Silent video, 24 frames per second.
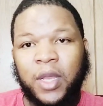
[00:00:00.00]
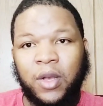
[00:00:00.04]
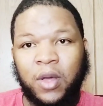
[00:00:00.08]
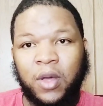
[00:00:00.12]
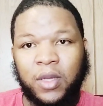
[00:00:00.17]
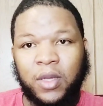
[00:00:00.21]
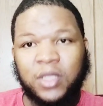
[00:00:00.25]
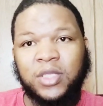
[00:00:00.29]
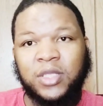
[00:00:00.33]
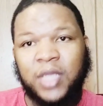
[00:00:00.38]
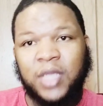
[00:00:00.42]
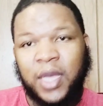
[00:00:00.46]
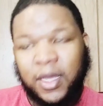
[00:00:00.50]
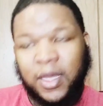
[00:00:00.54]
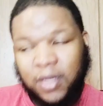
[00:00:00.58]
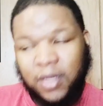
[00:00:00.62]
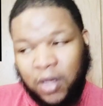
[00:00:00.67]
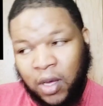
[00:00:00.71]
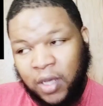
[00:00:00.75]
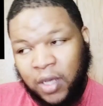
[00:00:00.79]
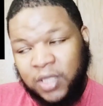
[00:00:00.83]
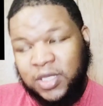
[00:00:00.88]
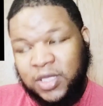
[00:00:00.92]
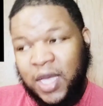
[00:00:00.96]
do that all the time
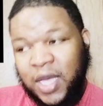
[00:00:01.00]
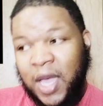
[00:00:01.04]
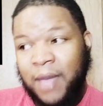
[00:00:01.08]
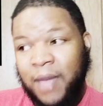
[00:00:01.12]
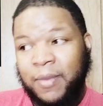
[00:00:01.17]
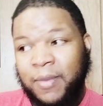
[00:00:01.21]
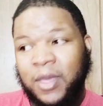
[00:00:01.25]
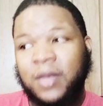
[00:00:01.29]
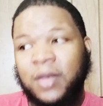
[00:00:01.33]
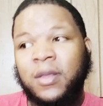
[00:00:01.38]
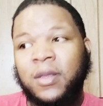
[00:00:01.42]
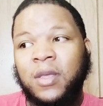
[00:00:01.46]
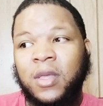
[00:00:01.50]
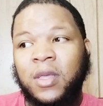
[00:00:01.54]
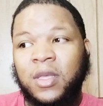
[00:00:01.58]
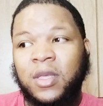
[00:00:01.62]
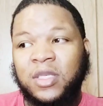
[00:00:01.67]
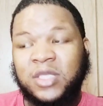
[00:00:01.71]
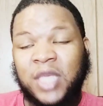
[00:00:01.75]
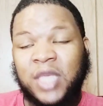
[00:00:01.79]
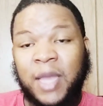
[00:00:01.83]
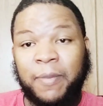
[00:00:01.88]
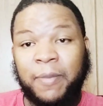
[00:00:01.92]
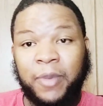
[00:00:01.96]
all the time and
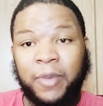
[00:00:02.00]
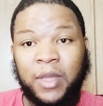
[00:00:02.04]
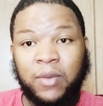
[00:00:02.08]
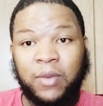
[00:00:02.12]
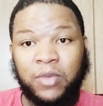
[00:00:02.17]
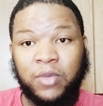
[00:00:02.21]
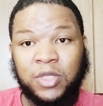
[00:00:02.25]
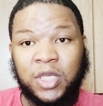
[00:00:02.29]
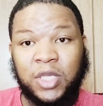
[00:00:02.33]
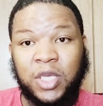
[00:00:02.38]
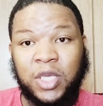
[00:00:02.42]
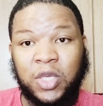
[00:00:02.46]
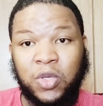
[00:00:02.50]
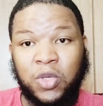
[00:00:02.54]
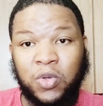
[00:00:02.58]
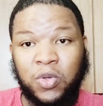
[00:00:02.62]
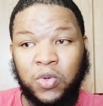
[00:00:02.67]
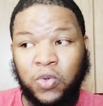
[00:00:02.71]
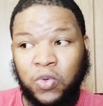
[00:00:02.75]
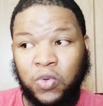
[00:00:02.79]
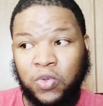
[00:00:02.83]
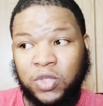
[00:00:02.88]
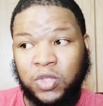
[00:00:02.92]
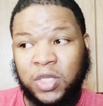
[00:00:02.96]
sampling was
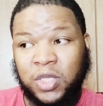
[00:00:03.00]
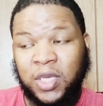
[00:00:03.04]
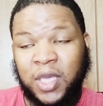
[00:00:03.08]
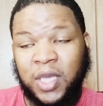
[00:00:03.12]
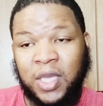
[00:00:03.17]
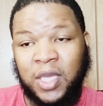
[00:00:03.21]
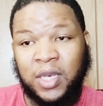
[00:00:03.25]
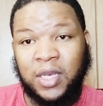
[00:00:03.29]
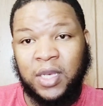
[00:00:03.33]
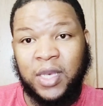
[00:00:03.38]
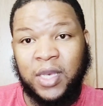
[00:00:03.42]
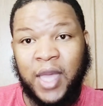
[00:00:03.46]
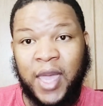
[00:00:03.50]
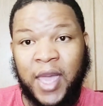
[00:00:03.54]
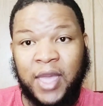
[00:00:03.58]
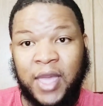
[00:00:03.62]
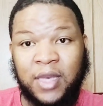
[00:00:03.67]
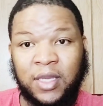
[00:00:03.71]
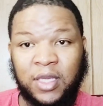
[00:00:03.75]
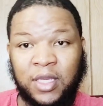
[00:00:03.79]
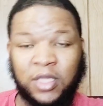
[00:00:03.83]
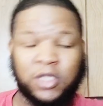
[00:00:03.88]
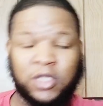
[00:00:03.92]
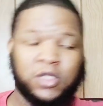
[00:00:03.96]
huge in the
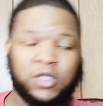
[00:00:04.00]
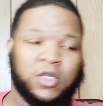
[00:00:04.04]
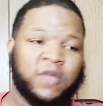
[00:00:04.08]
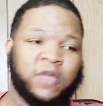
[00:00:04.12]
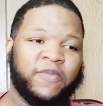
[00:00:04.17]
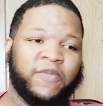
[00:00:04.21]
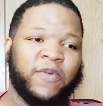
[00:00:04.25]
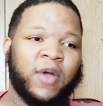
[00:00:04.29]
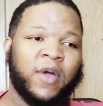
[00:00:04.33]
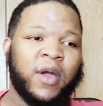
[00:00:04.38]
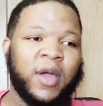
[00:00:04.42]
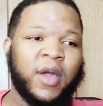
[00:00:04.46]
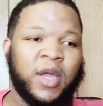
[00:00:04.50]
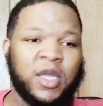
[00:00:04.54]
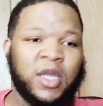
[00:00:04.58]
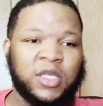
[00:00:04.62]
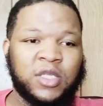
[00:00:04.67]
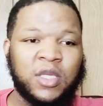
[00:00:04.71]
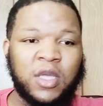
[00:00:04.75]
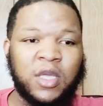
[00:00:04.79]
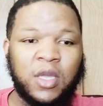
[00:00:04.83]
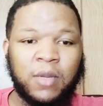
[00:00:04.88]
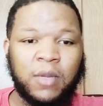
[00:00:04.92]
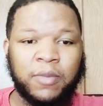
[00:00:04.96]
nineties as far
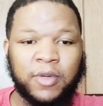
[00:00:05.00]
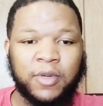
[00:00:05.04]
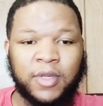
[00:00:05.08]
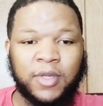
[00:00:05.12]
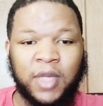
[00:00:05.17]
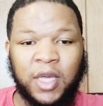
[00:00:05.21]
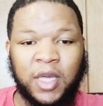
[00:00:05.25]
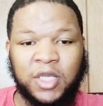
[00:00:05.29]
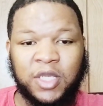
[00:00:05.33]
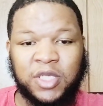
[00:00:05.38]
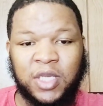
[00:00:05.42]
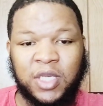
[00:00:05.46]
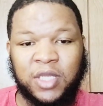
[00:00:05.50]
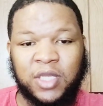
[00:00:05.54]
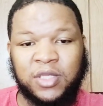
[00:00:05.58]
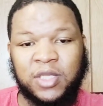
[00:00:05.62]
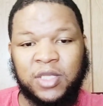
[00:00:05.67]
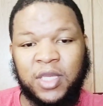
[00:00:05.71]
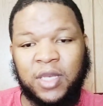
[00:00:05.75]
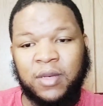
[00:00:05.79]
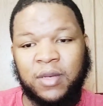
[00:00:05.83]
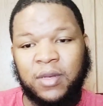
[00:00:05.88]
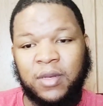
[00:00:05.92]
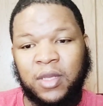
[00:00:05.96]
as
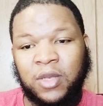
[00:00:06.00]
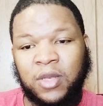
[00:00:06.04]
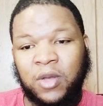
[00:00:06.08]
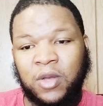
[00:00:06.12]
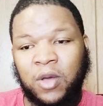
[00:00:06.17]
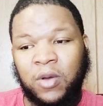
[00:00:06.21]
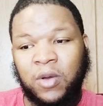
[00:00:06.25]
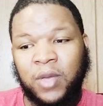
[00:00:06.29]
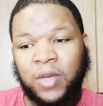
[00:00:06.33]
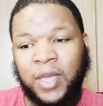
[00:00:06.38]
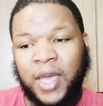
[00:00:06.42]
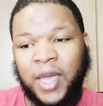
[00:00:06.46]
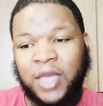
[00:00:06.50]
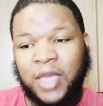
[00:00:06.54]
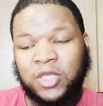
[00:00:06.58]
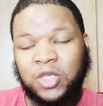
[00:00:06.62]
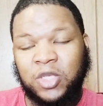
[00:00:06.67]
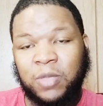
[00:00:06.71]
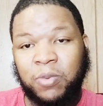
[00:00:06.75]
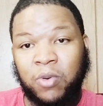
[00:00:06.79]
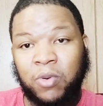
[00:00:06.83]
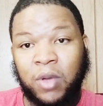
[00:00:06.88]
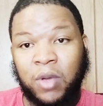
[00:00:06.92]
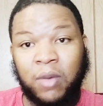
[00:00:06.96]
productions and you know it got
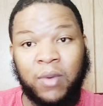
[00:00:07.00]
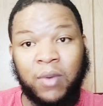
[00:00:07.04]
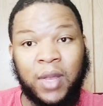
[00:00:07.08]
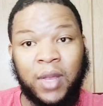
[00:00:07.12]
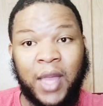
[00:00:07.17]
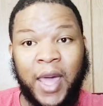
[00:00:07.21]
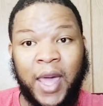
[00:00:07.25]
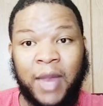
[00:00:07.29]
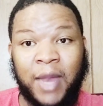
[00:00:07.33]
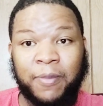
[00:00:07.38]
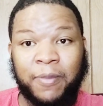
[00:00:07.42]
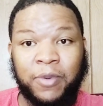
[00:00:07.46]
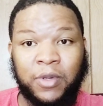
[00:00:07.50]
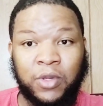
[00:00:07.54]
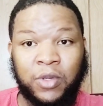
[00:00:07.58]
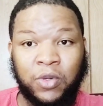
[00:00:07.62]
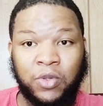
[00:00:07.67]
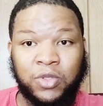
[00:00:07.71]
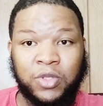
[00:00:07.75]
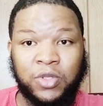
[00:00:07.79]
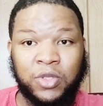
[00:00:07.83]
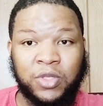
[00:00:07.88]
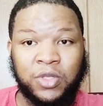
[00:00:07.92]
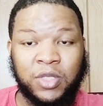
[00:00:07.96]
to the point where a lot of
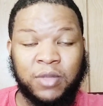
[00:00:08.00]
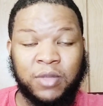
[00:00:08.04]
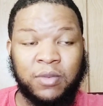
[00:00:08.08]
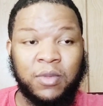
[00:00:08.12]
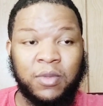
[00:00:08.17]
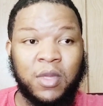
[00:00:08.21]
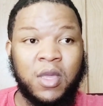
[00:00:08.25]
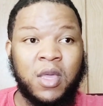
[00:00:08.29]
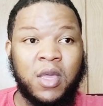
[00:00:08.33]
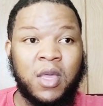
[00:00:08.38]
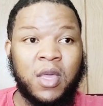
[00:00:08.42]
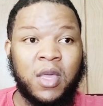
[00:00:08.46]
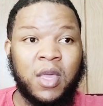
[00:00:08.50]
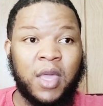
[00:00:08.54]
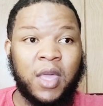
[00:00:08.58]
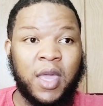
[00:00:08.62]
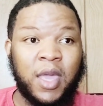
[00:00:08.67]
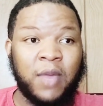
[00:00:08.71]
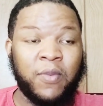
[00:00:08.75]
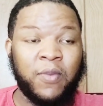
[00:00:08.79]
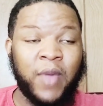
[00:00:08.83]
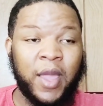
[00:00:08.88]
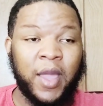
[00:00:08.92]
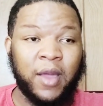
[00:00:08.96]
producers and
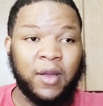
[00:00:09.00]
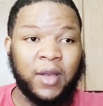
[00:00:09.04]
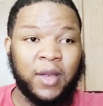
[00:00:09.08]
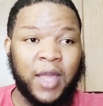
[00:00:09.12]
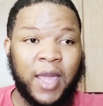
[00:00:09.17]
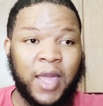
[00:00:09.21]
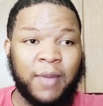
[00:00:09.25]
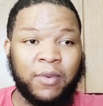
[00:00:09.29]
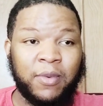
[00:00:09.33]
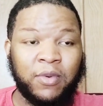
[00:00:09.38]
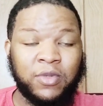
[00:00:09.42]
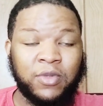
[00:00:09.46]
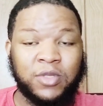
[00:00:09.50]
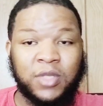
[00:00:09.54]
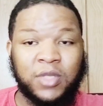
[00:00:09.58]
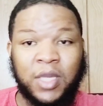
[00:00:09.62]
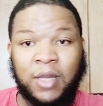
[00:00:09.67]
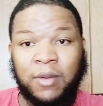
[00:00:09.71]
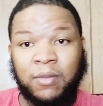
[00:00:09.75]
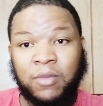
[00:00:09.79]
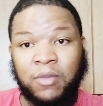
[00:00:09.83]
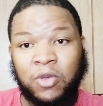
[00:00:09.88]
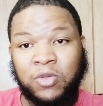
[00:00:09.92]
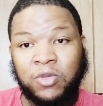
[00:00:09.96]
and record labels
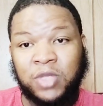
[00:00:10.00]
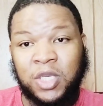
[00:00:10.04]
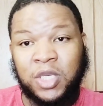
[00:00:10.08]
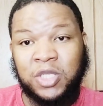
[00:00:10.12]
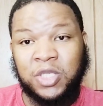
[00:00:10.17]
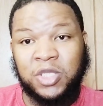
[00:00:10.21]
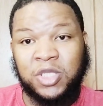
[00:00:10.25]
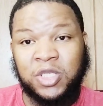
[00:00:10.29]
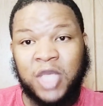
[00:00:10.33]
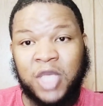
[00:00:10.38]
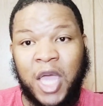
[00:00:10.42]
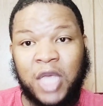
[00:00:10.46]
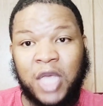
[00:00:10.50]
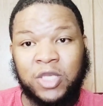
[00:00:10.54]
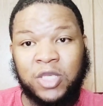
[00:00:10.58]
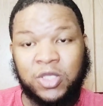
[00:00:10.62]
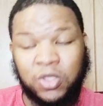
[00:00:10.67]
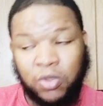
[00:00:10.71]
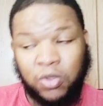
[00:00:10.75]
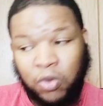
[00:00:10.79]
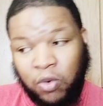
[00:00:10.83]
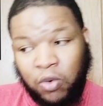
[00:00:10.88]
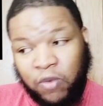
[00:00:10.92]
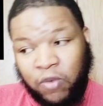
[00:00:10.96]
and musicians got
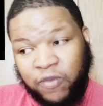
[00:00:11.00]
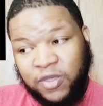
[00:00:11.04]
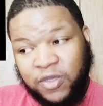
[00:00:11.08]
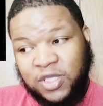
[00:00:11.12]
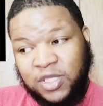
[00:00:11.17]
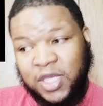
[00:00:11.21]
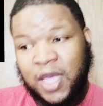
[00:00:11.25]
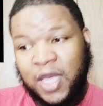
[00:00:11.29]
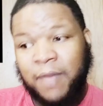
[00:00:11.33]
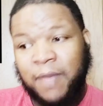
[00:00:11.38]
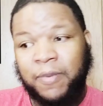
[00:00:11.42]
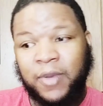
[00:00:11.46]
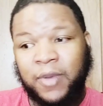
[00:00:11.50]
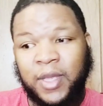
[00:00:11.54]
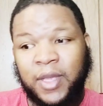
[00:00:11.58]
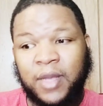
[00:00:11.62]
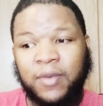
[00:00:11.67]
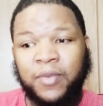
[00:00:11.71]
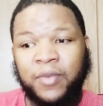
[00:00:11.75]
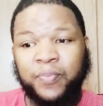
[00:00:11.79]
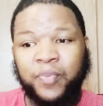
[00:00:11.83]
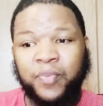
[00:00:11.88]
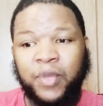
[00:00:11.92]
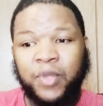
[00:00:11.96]
sued for
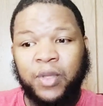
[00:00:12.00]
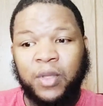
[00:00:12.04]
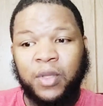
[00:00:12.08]
sampling.